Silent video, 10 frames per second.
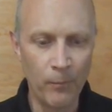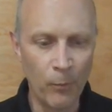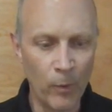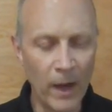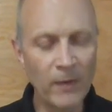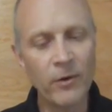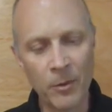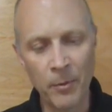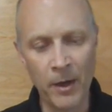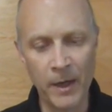When I
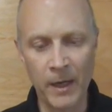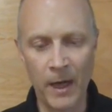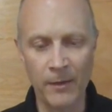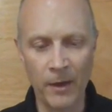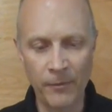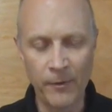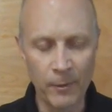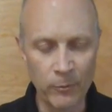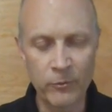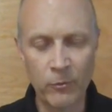started playing it, I thought
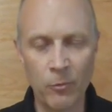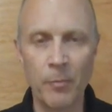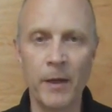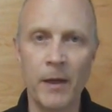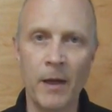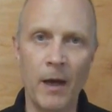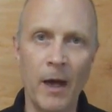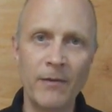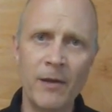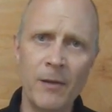that was cool, but
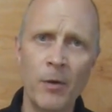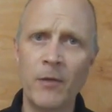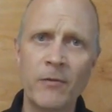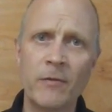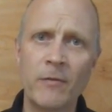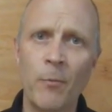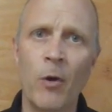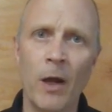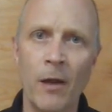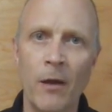I tend to play
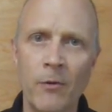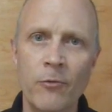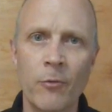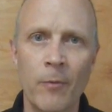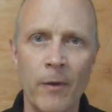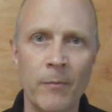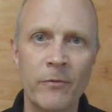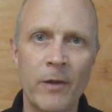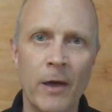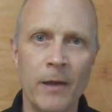more unusual
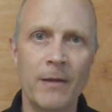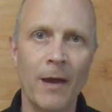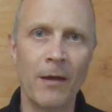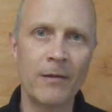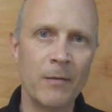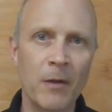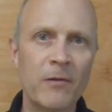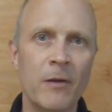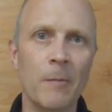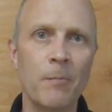rhythms. I like to
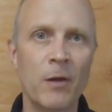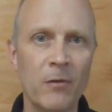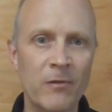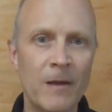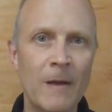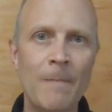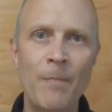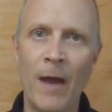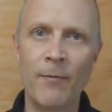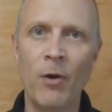mix it up because
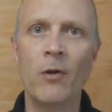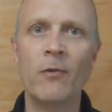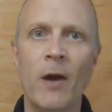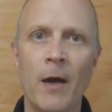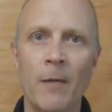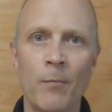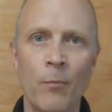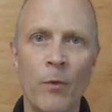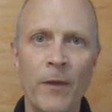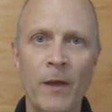I have a hard time
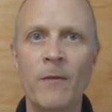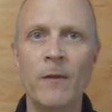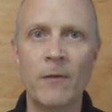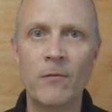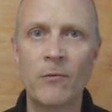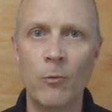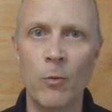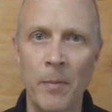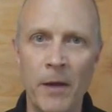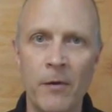with anything that's too
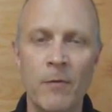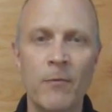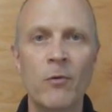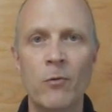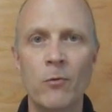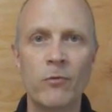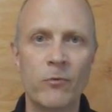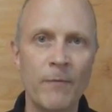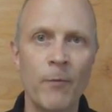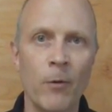repetitive or too
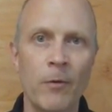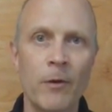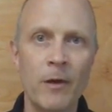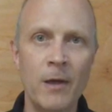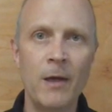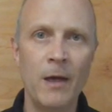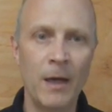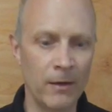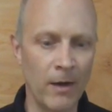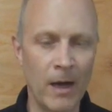straightforward.
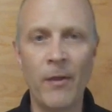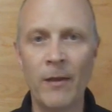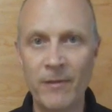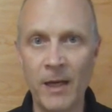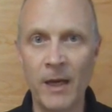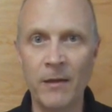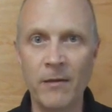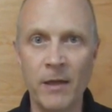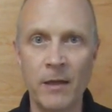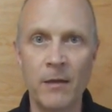And a lot of that's the
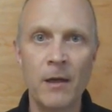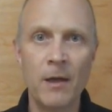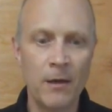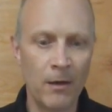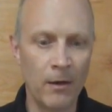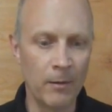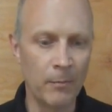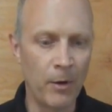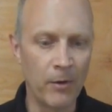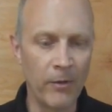ADD, and
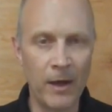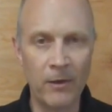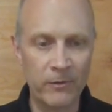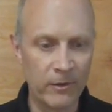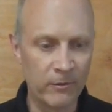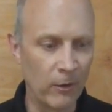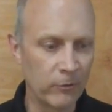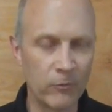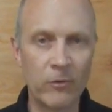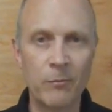part of that is
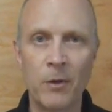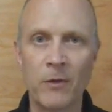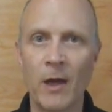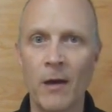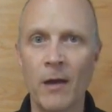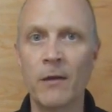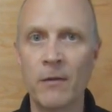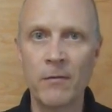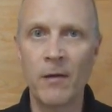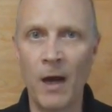also just because I like
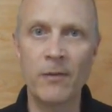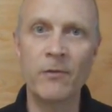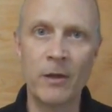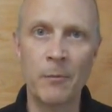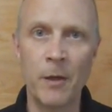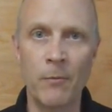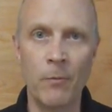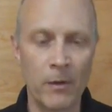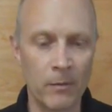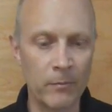odd syncopated
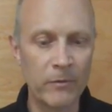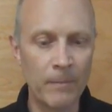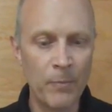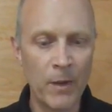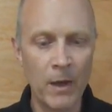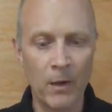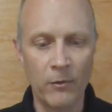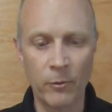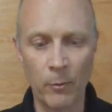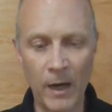rhythms.
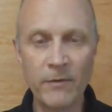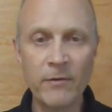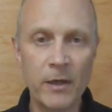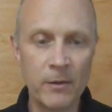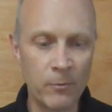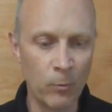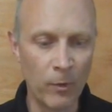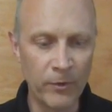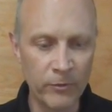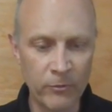So what I did
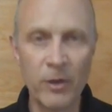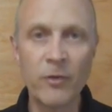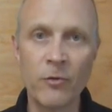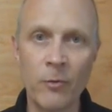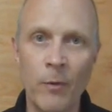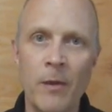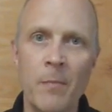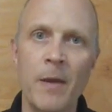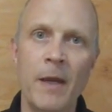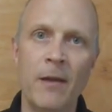with this traditional
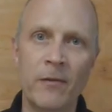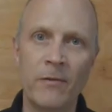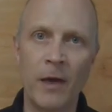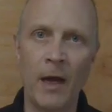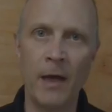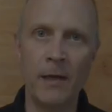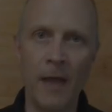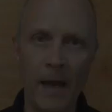rhythm is I